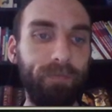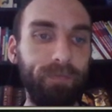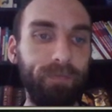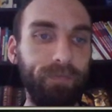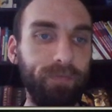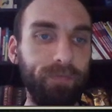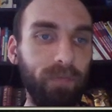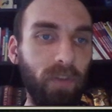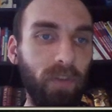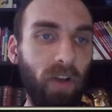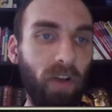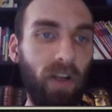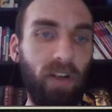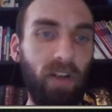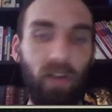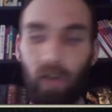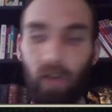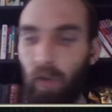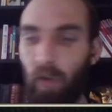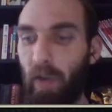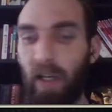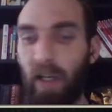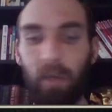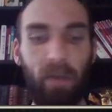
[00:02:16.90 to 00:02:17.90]
Sorry to
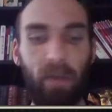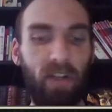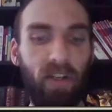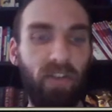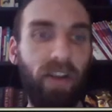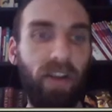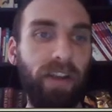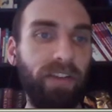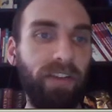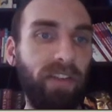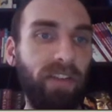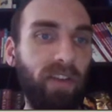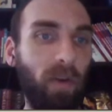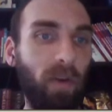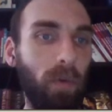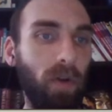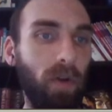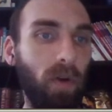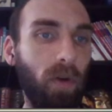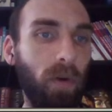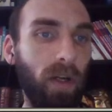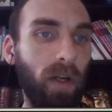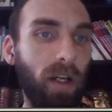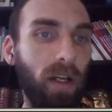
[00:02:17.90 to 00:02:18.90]
crack my chest there real
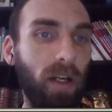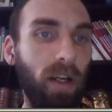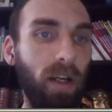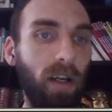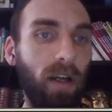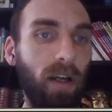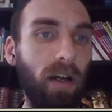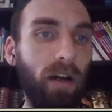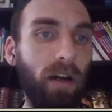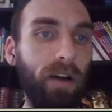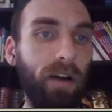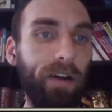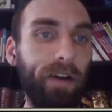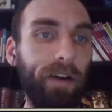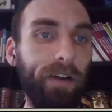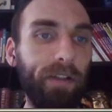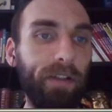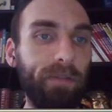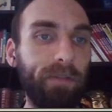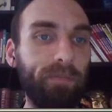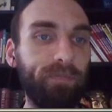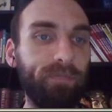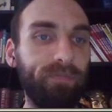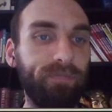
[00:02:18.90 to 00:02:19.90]
quick. And